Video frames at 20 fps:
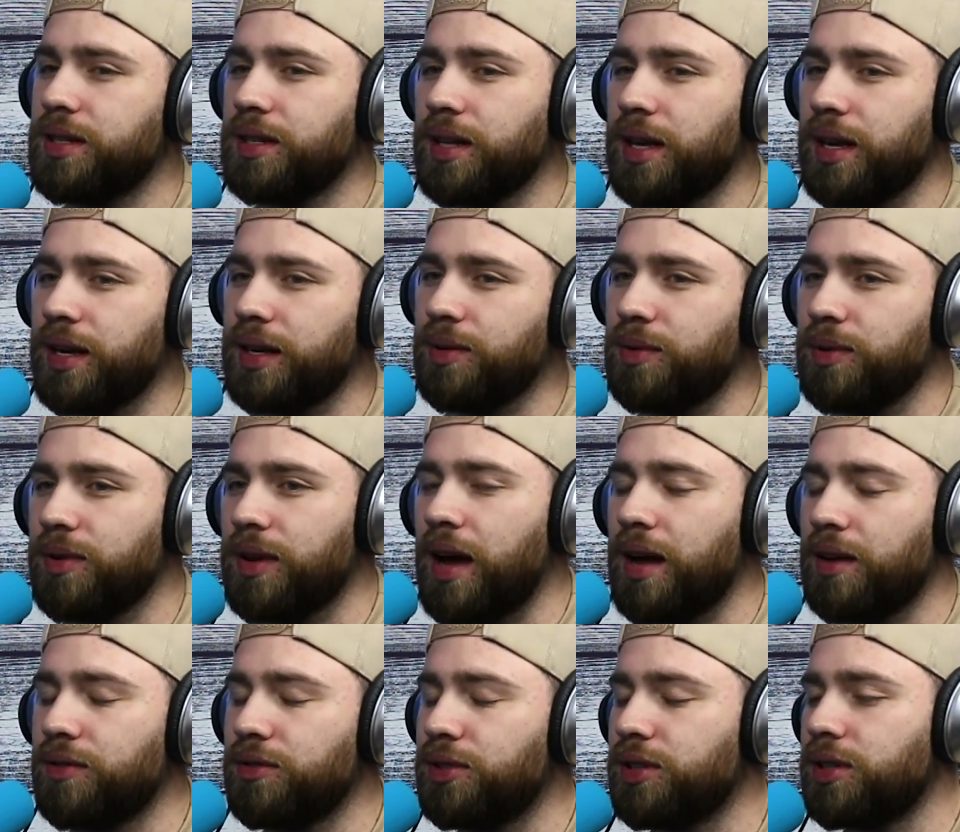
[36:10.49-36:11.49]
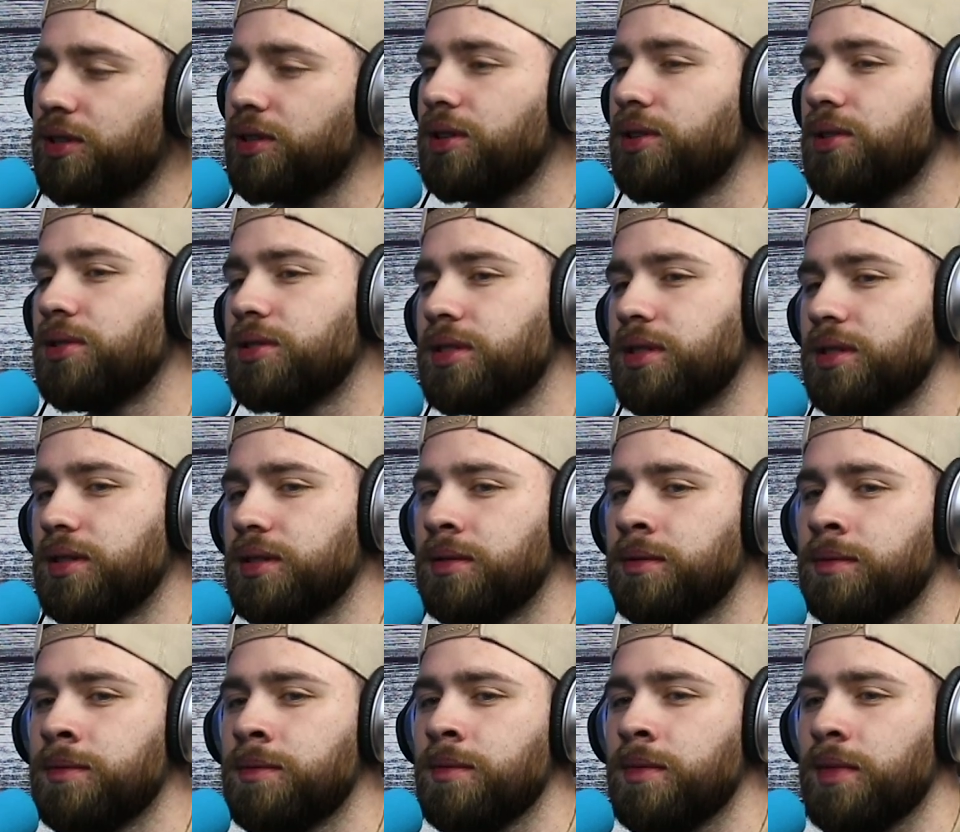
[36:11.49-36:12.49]
We gotten really close, and
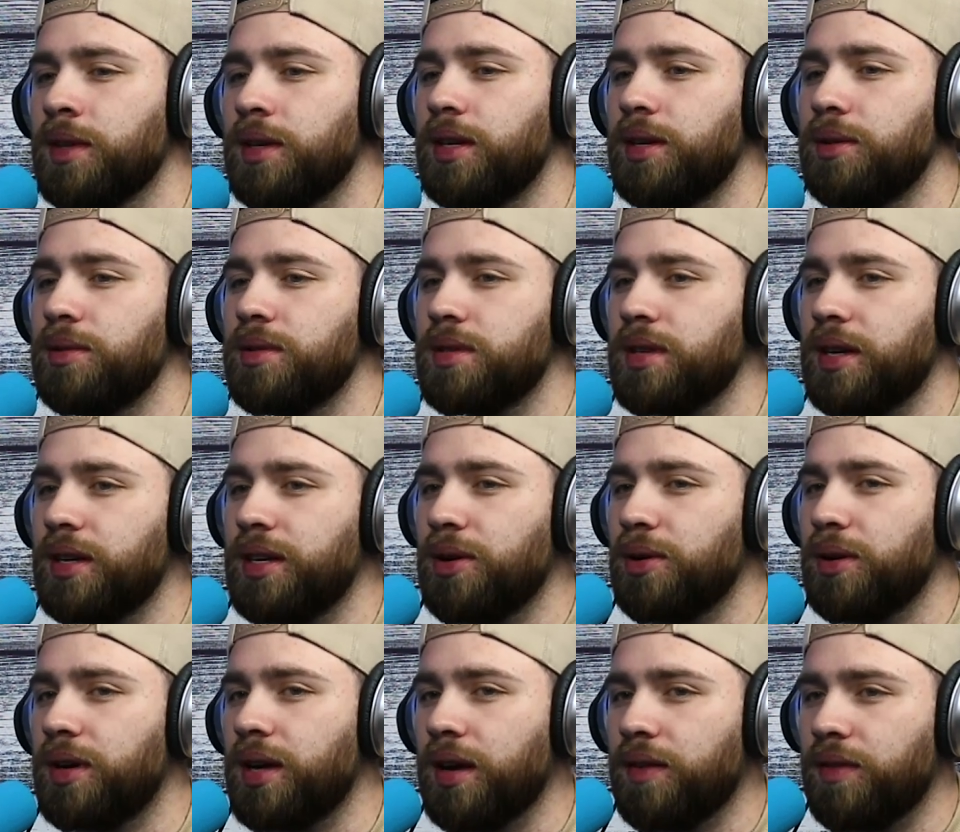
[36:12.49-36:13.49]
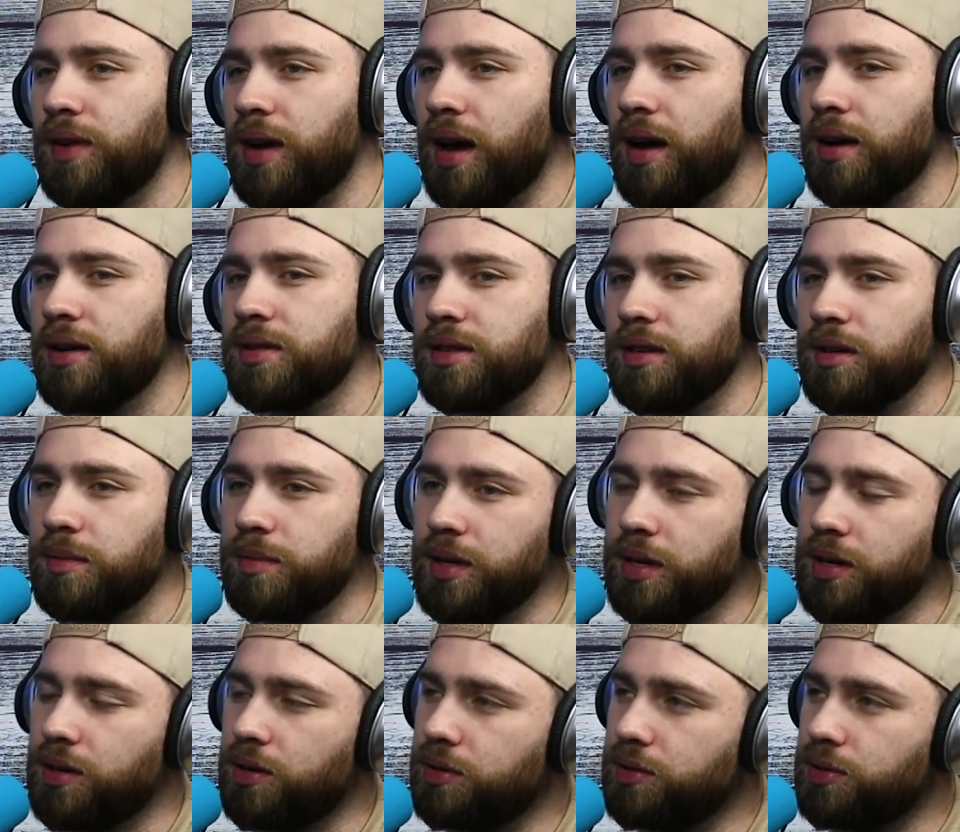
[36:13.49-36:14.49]
he was like, yo, Kev, Connor's going to
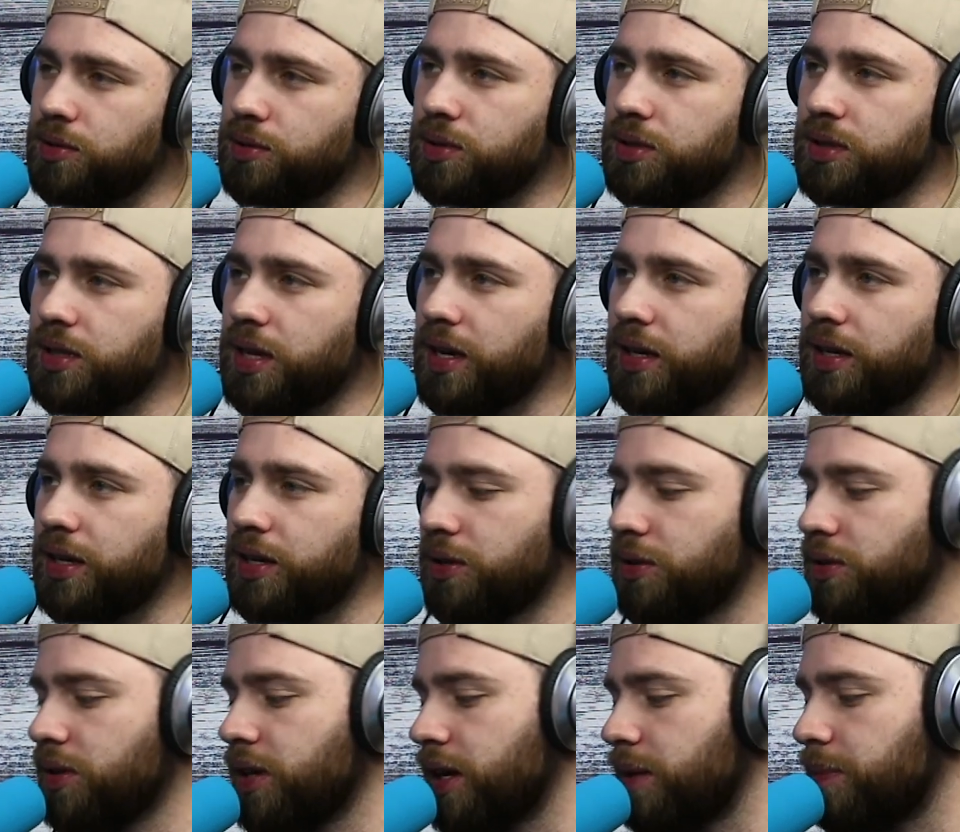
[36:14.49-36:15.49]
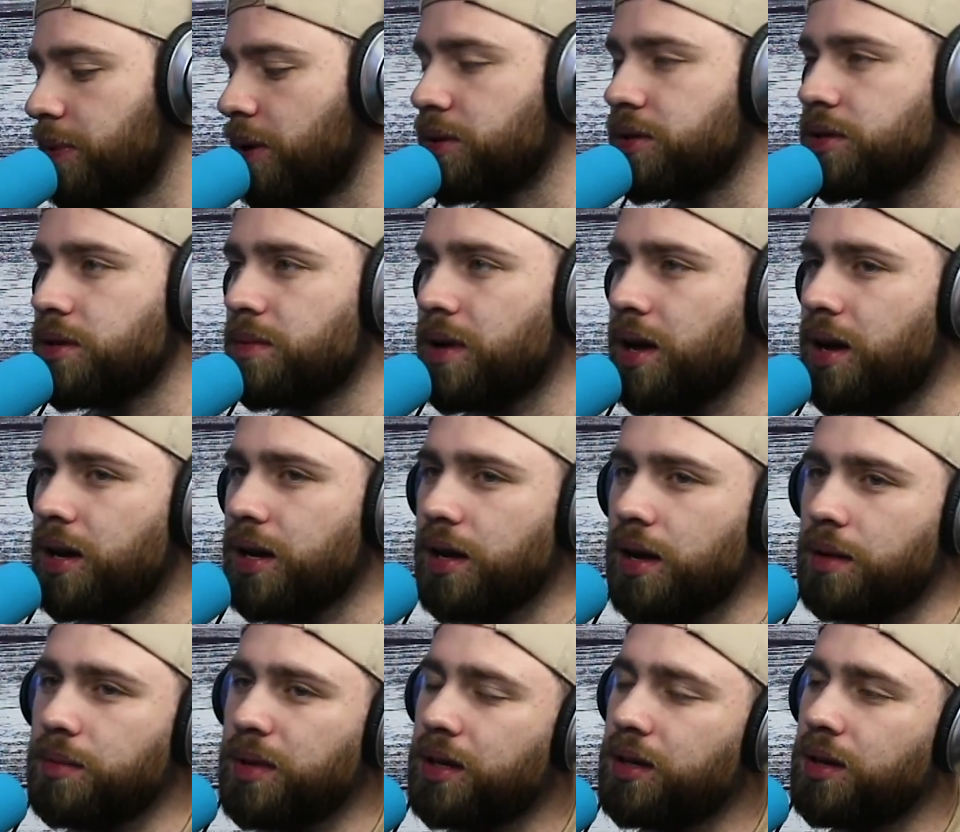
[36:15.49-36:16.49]
be here on Tuesday. Can you, like, post about
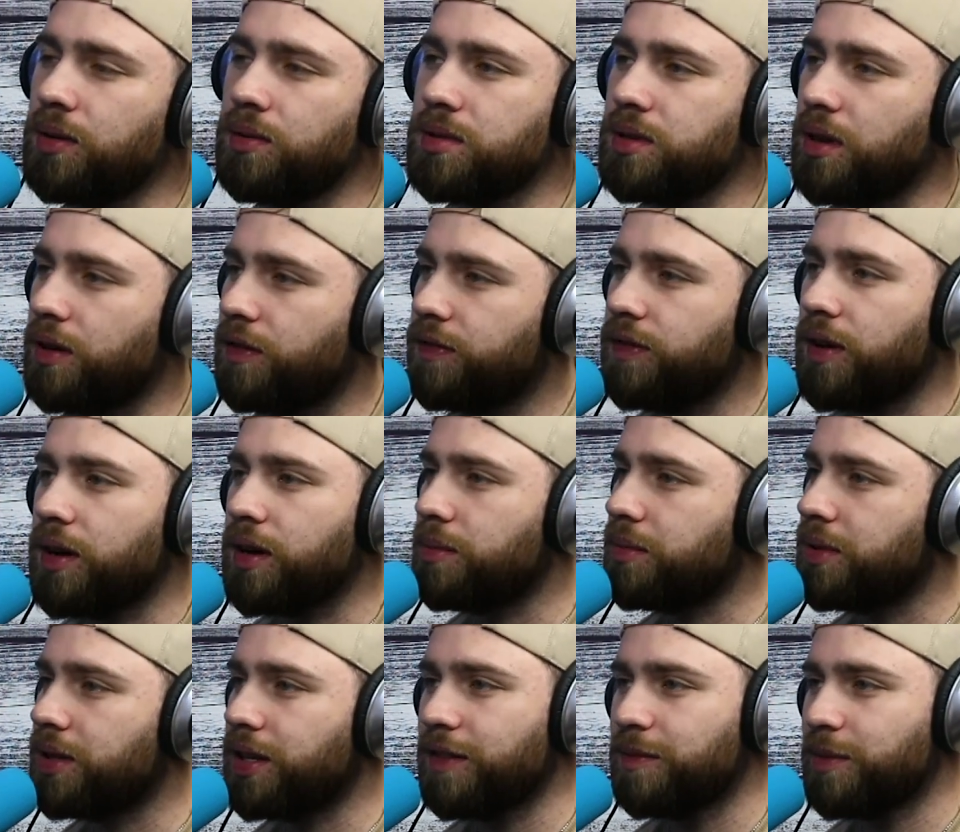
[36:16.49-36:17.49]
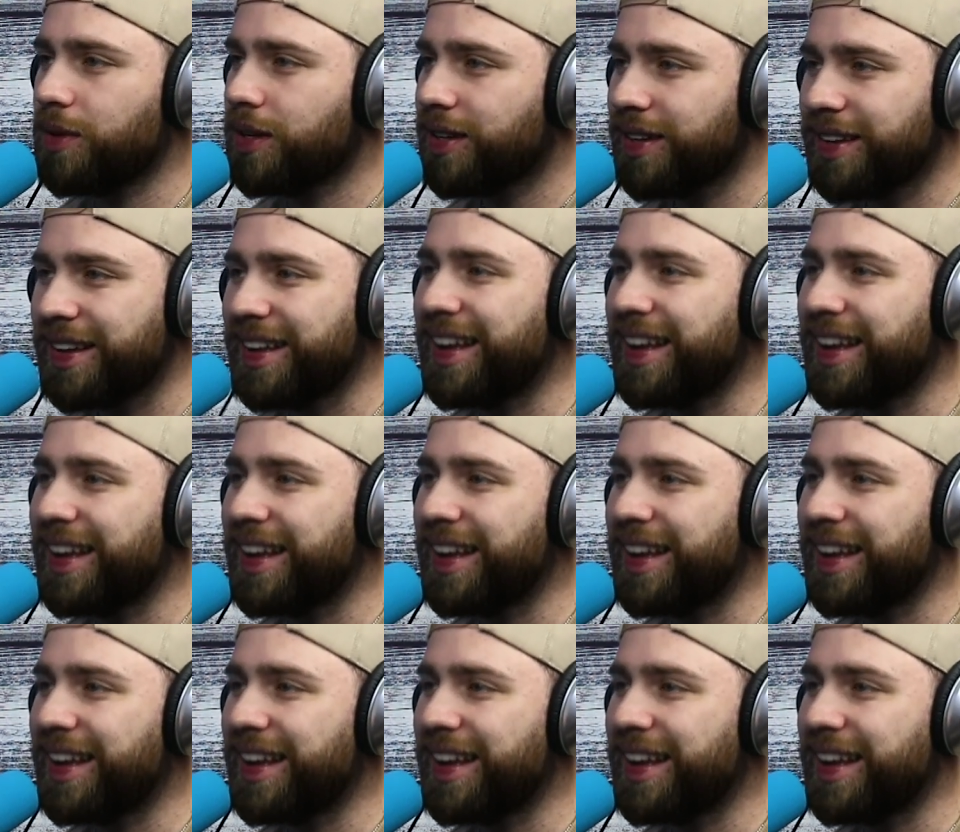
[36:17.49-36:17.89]
it? I'm like, no one's going to fucking believe me.